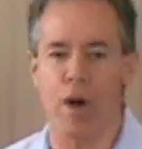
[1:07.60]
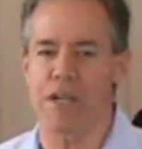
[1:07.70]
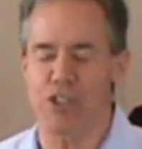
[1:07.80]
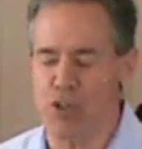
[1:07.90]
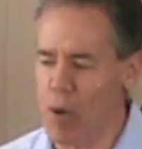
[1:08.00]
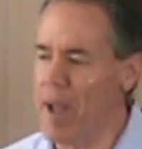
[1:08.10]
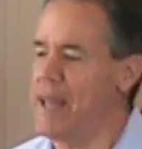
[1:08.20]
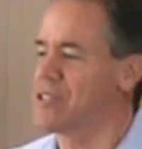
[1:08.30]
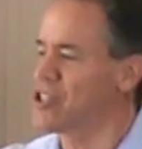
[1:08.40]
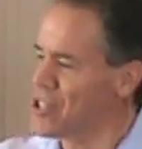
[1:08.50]

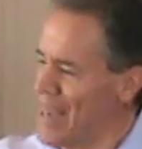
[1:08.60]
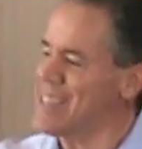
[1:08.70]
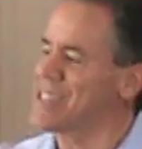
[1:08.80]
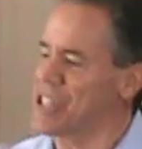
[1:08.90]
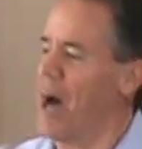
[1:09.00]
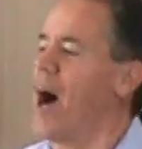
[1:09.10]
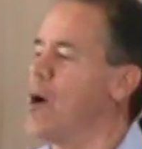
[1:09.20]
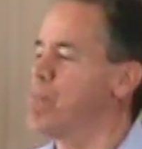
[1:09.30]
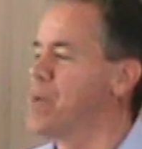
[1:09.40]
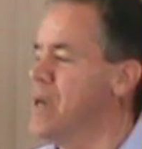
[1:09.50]
orchestrates, sets
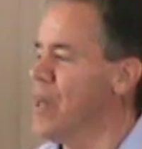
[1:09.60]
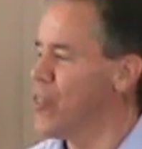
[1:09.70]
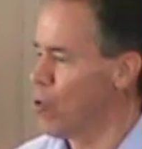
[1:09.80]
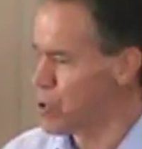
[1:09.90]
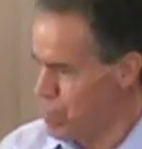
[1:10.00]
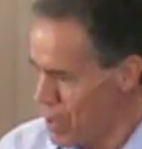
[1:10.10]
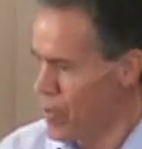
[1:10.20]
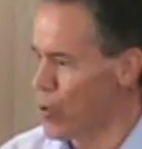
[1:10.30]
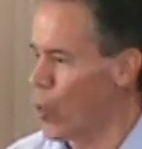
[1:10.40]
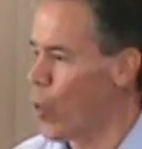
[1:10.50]
up those
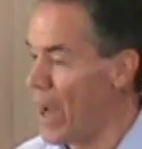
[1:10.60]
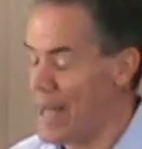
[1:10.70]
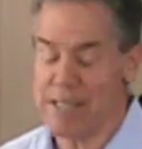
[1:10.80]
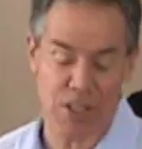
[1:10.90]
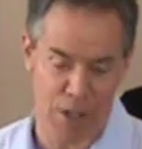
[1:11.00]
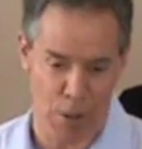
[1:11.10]
pivotal whens,